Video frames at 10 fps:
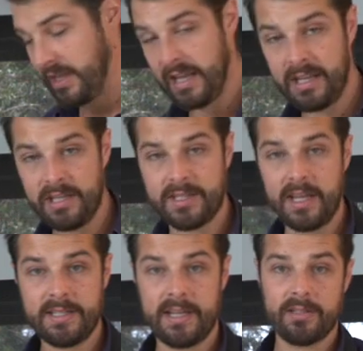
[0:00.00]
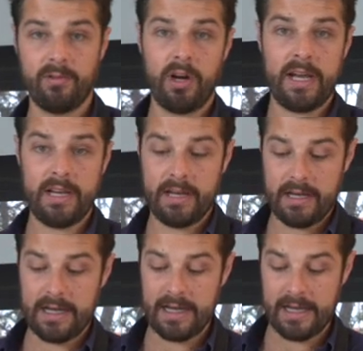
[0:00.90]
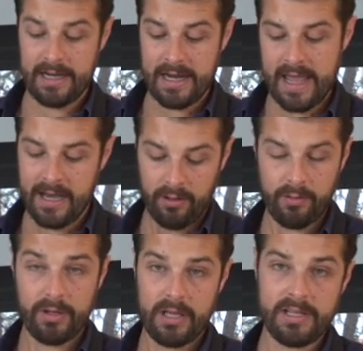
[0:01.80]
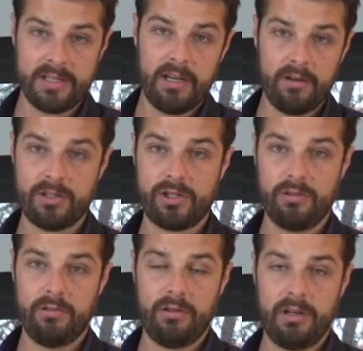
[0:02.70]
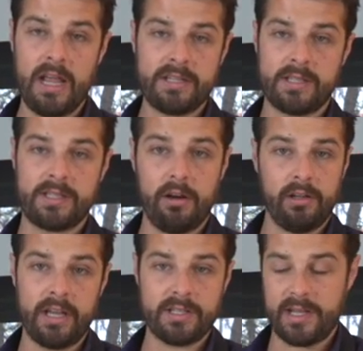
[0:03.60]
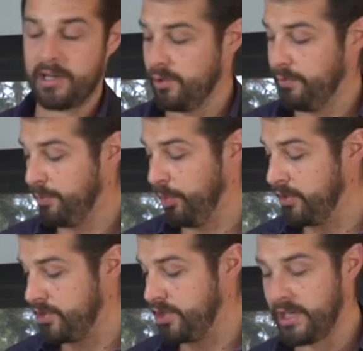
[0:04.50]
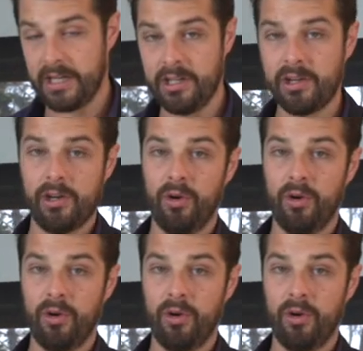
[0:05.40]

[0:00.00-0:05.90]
Getting your seasoning right now isn't necessarily essential with poached chicken. You can